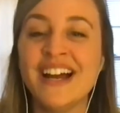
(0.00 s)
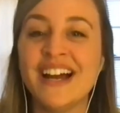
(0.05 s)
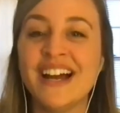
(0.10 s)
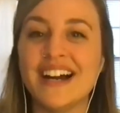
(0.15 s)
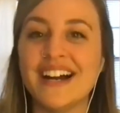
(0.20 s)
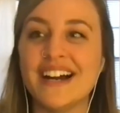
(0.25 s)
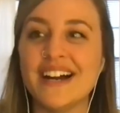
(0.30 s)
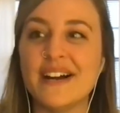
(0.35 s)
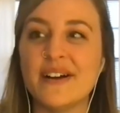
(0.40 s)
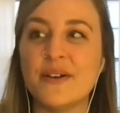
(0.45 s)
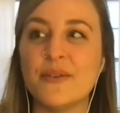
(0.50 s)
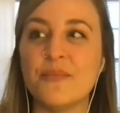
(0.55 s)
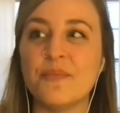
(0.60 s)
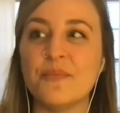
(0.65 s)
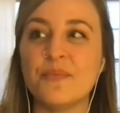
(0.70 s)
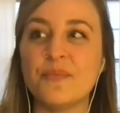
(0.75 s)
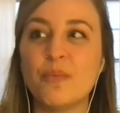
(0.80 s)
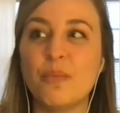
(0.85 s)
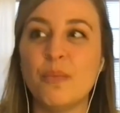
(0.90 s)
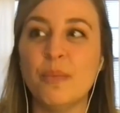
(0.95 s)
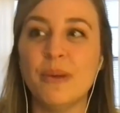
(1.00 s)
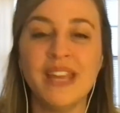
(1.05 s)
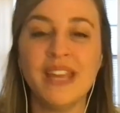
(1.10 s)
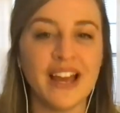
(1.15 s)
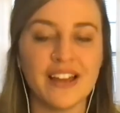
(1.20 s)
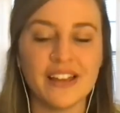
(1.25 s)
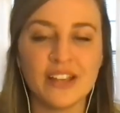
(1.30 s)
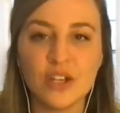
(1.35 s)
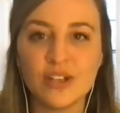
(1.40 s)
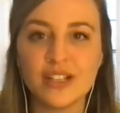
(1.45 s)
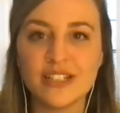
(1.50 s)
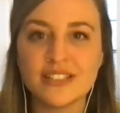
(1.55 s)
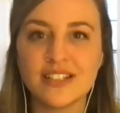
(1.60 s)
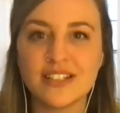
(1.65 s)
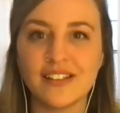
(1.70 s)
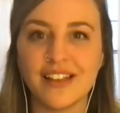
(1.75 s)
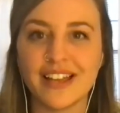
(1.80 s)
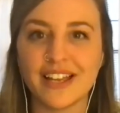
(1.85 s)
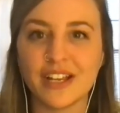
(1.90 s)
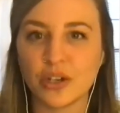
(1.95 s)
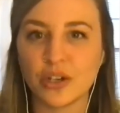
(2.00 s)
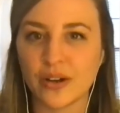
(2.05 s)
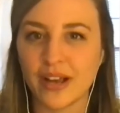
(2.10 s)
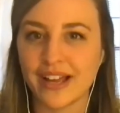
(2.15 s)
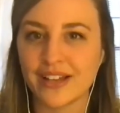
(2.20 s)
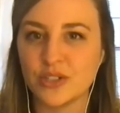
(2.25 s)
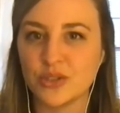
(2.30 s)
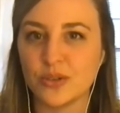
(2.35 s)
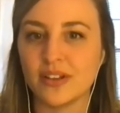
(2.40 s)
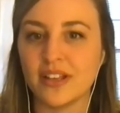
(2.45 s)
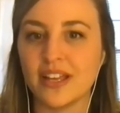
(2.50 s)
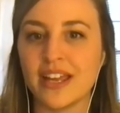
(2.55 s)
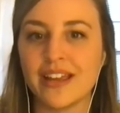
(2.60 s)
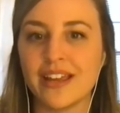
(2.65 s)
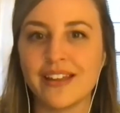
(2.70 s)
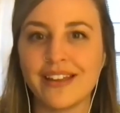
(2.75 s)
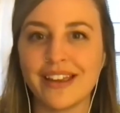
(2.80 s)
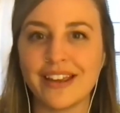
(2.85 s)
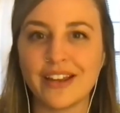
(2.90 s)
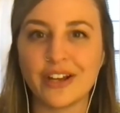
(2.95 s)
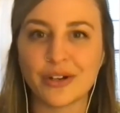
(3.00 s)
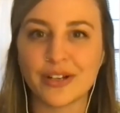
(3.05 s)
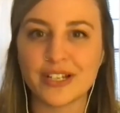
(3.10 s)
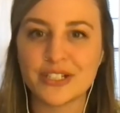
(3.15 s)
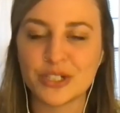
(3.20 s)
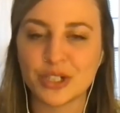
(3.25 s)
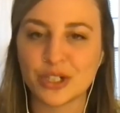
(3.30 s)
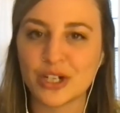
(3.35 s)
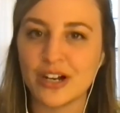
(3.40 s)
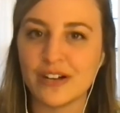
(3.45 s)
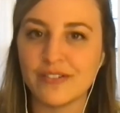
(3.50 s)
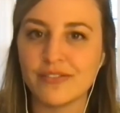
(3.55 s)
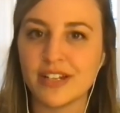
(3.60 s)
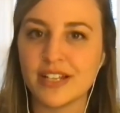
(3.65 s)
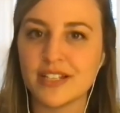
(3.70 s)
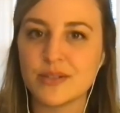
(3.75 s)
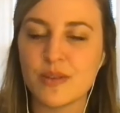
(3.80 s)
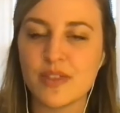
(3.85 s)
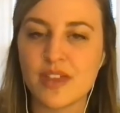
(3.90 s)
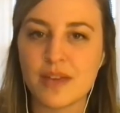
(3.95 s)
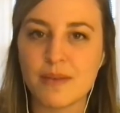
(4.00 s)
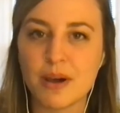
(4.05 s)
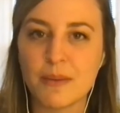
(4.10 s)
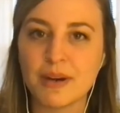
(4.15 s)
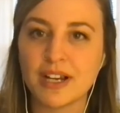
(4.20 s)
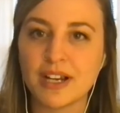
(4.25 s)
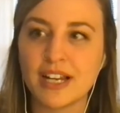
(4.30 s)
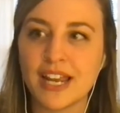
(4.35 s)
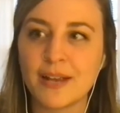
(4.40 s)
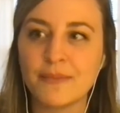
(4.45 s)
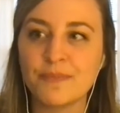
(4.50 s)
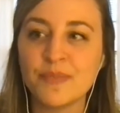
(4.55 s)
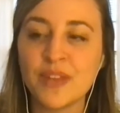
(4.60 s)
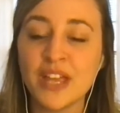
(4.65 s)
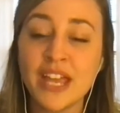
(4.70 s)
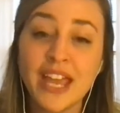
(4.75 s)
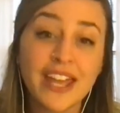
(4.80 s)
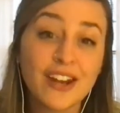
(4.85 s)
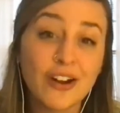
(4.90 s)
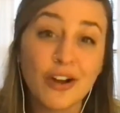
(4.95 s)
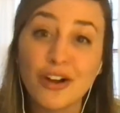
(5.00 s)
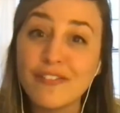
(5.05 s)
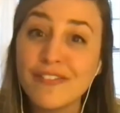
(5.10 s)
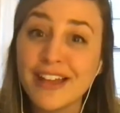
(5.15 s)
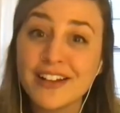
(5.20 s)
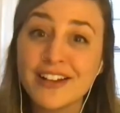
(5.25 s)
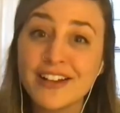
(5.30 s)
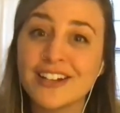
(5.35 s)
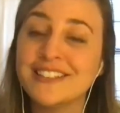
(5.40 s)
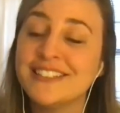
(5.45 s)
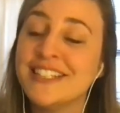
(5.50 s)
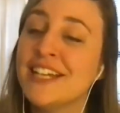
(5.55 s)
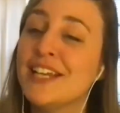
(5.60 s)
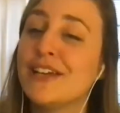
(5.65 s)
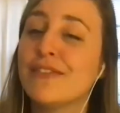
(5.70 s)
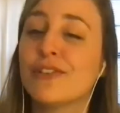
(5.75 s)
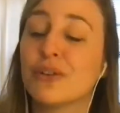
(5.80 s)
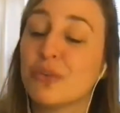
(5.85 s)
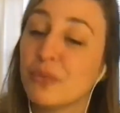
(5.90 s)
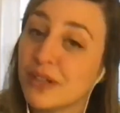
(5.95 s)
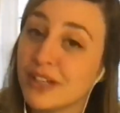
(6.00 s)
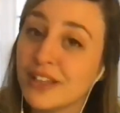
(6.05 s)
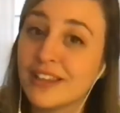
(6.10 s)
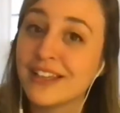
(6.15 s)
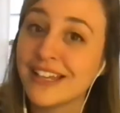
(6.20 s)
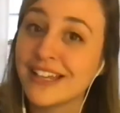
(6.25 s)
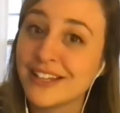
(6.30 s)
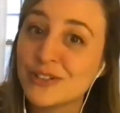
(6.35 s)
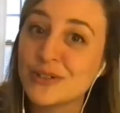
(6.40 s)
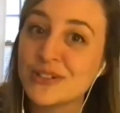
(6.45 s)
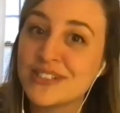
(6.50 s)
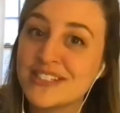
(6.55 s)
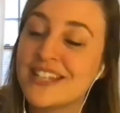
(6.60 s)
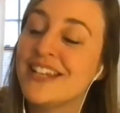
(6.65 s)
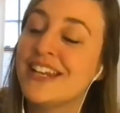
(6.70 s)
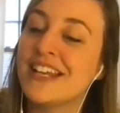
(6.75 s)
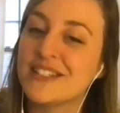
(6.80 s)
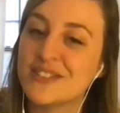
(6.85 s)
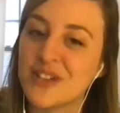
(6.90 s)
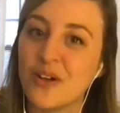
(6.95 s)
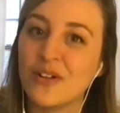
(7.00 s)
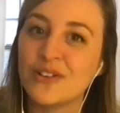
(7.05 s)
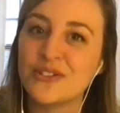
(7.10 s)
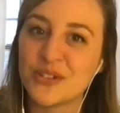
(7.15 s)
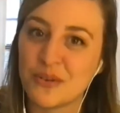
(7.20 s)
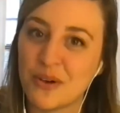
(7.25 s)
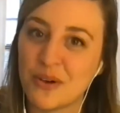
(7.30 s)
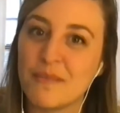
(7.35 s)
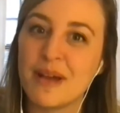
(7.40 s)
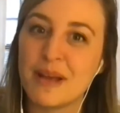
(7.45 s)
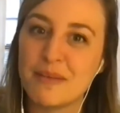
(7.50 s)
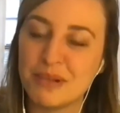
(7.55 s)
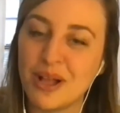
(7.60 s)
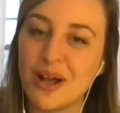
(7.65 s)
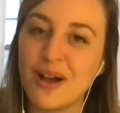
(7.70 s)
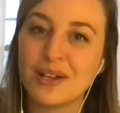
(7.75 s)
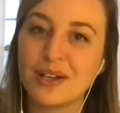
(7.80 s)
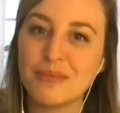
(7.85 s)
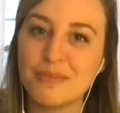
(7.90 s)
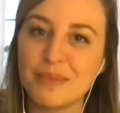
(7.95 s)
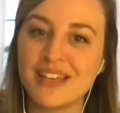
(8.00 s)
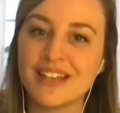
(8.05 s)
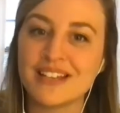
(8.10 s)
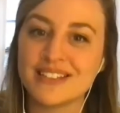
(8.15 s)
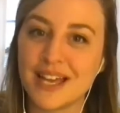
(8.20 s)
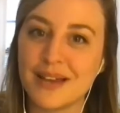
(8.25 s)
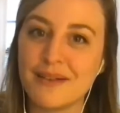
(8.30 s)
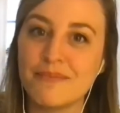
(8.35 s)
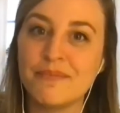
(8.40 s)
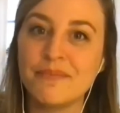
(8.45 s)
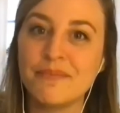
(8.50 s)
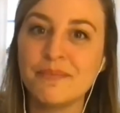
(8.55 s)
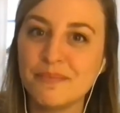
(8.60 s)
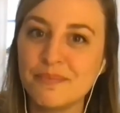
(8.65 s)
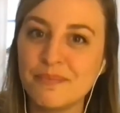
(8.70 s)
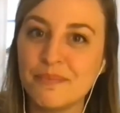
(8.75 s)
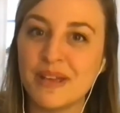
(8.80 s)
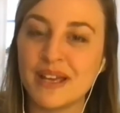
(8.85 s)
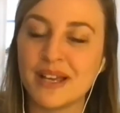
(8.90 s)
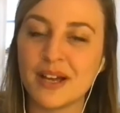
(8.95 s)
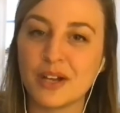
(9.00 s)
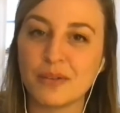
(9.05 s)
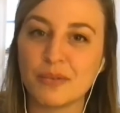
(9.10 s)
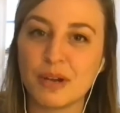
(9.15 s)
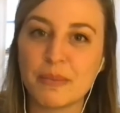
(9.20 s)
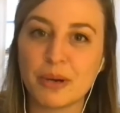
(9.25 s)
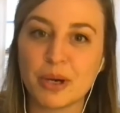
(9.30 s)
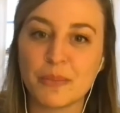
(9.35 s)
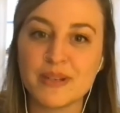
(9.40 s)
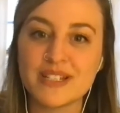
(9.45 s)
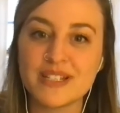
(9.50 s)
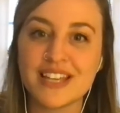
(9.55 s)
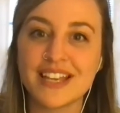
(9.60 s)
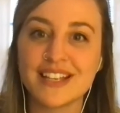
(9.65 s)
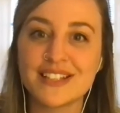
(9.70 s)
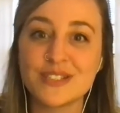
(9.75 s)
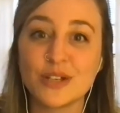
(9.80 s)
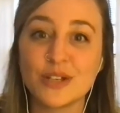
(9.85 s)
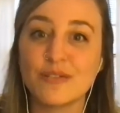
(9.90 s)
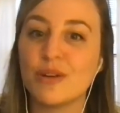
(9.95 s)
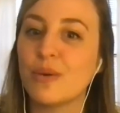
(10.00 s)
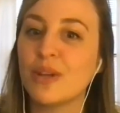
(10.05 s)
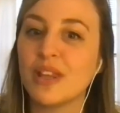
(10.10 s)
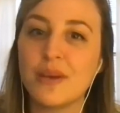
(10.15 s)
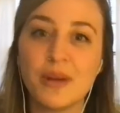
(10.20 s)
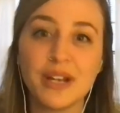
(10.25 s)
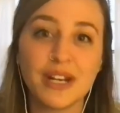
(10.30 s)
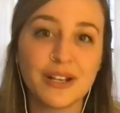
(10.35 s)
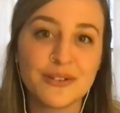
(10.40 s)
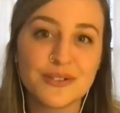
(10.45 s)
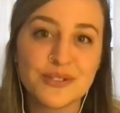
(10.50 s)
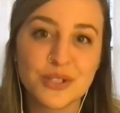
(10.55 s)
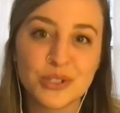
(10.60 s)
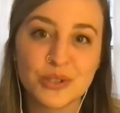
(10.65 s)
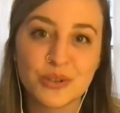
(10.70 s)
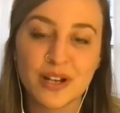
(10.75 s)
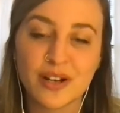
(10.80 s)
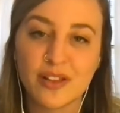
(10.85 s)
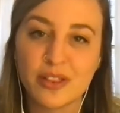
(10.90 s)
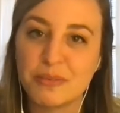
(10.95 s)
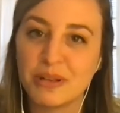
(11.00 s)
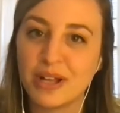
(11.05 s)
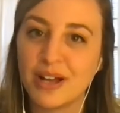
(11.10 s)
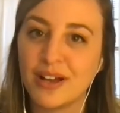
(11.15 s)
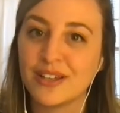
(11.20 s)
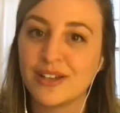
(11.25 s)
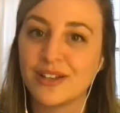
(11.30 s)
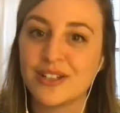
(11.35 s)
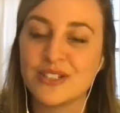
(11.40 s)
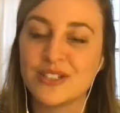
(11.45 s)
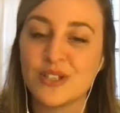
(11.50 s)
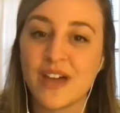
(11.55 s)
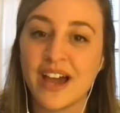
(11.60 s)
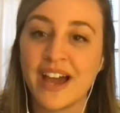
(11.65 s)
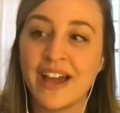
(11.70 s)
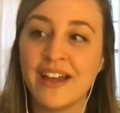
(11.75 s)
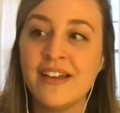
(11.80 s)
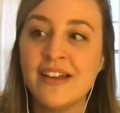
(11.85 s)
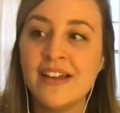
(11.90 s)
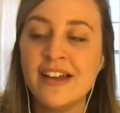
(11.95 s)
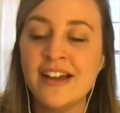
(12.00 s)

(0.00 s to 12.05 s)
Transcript: Um, but yeah, you get to like gradually increase your confidence with email marketing. And all that content, if you're really interested, is also on my blog because I'm big on repurposing. So if you really want to go search around on the blog, you can do that.